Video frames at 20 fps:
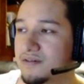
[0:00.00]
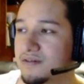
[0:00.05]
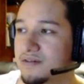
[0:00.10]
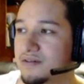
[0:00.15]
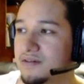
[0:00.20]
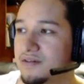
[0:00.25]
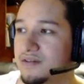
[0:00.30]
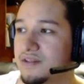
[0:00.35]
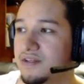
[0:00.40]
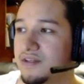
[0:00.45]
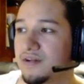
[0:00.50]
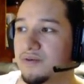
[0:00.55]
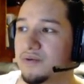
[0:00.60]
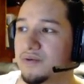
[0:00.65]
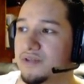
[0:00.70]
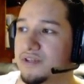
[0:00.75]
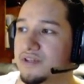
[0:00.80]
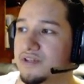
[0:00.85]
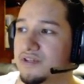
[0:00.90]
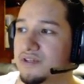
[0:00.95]
You know,
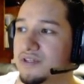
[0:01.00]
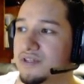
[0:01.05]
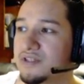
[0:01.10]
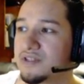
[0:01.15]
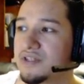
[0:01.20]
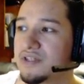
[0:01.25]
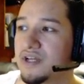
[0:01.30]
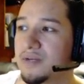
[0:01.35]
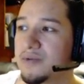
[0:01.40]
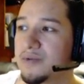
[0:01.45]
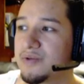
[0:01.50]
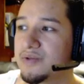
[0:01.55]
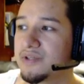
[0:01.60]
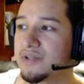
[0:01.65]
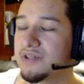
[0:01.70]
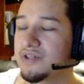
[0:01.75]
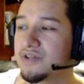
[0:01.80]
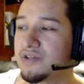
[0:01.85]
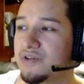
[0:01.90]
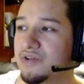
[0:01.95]
it's got to be with a
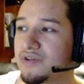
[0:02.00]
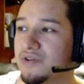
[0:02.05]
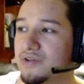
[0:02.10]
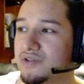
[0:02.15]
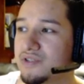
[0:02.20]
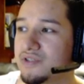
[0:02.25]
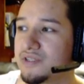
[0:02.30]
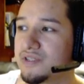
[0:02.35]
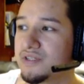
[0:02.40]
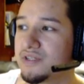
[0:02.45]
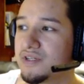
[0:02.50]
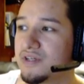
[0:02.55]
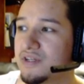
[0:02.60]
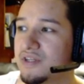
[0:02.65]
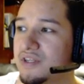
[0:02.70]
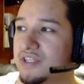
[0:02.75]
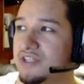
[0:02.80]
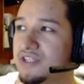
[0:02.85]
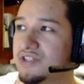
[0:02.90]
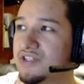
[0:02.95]
cure usually.
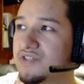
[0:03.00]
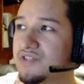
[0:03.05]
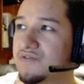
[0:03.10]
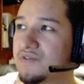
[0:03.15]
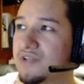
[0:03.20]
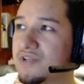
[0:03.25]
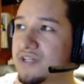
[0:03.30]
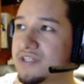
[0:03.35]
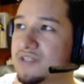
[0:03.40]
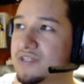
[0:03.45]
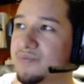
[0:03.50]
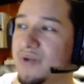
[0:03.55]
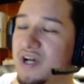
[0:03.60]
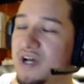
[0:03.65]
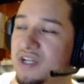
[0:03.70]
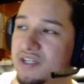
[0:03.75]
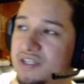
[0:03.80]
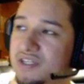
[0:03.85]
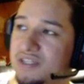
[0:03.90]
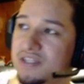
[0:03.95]
This is just for like spot
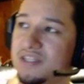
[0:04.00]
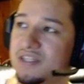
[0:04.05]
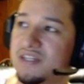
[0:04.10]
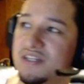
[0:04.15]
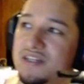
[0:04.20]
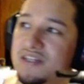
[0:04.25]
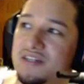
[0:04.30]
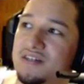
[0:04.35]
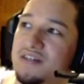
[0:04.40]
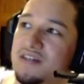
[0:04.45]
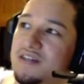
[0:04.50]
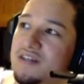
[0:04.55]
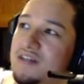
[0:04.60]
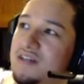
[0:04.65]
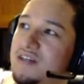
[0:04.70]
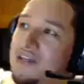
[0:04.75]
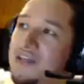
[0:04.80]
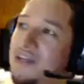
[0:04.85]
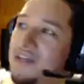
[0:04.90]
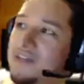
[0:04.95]
healing
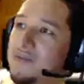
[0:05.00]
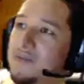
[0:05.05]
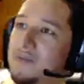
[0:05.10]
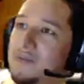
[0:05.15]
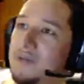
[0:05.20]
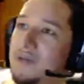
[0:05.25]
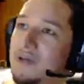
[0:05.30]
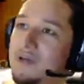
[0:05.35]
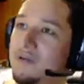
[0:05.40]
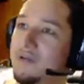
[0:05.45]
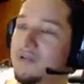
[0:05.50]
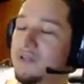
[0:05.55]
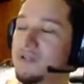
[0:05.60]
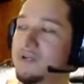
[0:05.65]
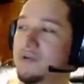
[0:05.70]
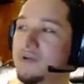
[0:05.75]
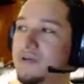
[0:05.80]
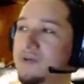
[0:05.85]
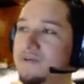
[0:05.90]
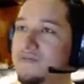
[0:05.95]
and really
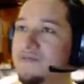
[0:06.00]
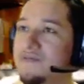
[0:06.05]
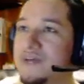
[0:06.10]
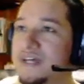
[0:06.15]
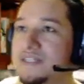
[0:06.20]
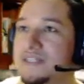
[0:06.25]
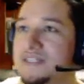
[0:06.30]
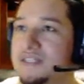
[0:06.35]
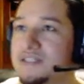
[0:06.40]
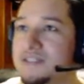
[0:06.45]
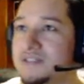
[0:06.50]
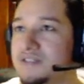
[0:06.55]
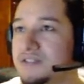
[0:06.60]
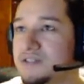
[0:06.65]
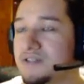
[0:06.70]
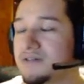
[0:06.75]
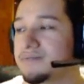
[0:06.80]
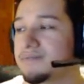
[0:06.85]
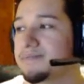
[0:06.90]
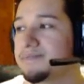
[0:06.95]
quick fast heals.
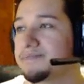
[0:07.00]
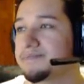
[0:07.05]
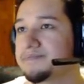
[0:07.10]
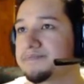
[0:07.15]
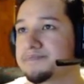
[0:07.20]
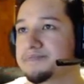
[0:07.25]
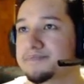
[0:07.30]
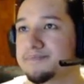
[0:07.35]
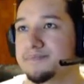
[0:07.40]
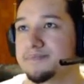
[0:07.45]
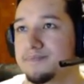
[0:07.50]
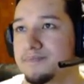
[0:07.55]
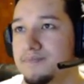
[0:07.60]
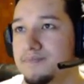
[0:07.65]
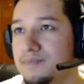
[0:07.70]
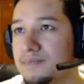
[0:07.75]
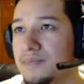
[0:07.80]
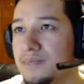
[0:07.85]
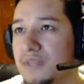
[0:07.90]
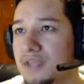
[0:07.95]
So
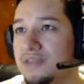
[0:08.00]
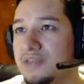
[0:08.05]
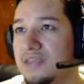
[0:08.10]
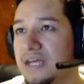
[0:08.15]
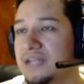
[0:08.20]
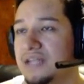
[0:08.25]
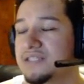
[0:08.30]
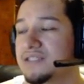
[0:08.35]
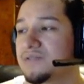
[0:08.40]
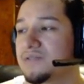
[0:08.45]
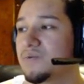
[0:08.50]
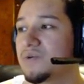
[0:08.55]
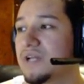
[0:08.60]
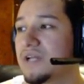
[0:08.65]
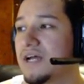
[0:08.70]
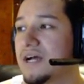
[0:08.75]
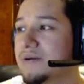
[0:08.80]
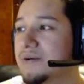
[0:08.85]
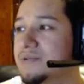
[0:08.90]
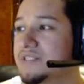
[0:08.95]
that's what
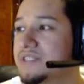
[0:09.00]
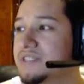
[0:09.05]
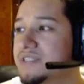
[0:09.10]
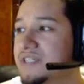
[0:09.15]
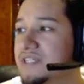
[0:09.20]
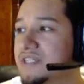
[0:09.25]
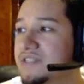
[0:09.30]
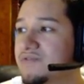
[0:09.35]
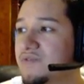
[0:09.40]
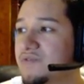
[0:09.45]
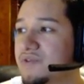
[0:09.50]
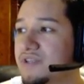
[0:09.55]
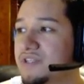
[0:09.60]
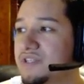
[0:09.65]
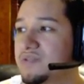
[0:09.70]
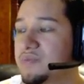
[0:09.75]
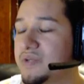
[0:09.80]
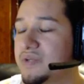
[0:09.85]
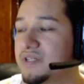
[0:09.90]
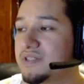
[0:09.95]
I would suggest for this
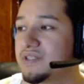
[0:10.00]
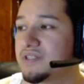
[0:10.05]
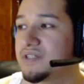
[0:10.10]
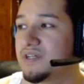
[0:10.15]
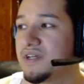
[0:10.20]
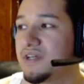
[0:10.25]
build.